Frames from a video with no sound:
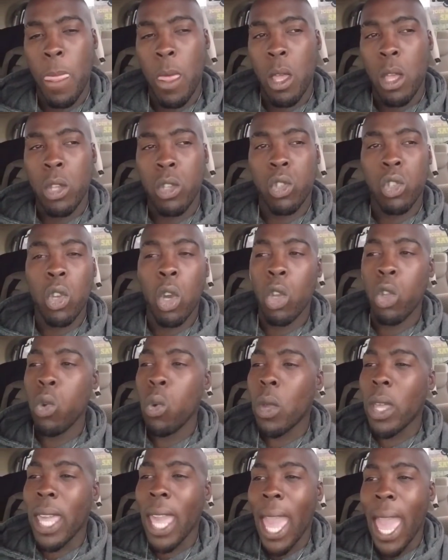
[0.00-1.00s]
So you
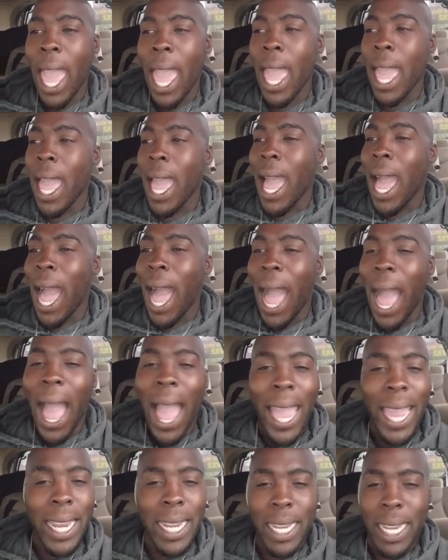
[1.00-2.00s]
can't
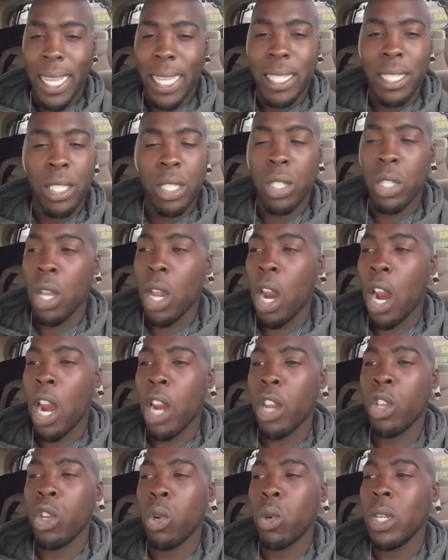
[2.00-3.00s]
hide this, or
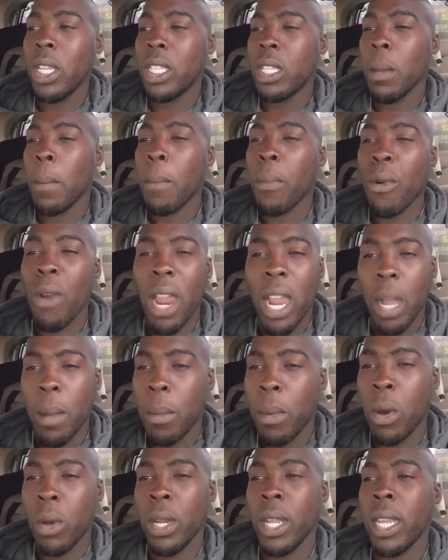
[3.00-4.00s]
you don't need to brag
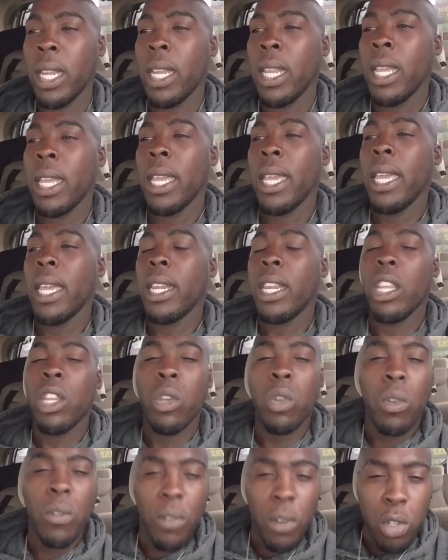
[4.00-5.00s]
about it. The
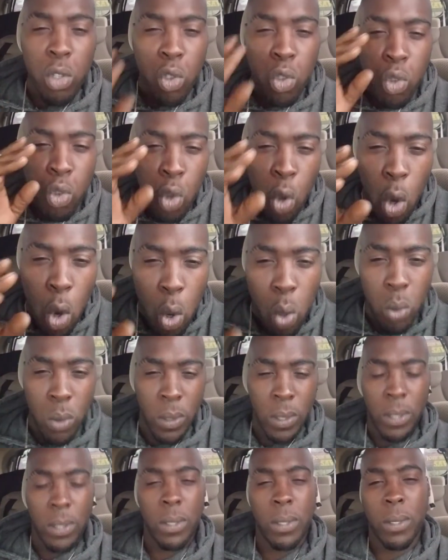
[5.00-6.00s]
universe
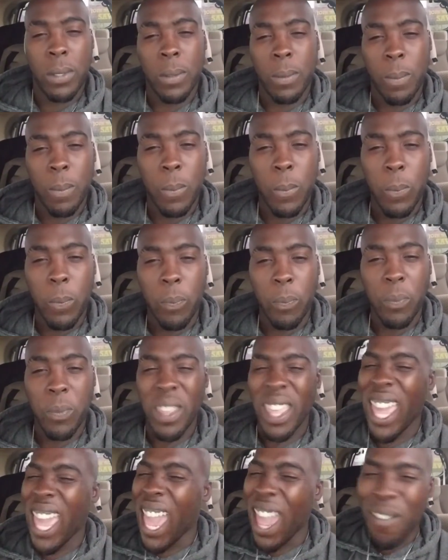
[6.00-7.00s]
knows
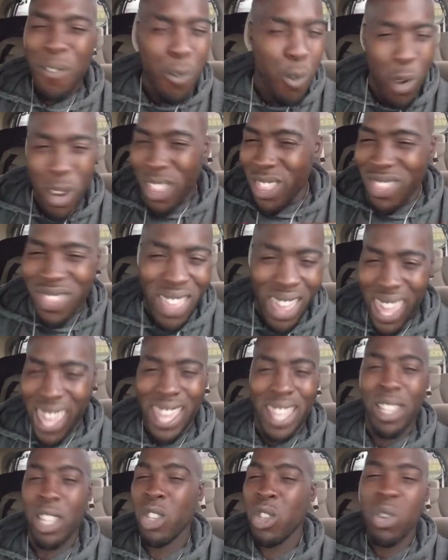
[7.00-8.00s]

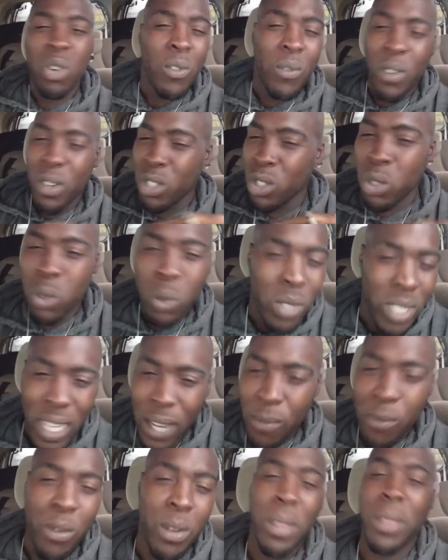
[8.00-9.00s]
everything. The universe knows
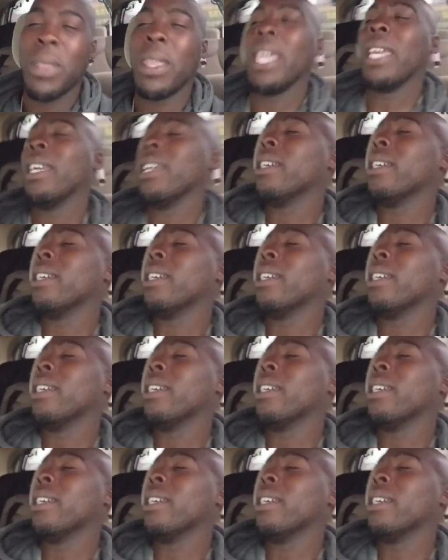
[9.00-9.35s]
everything.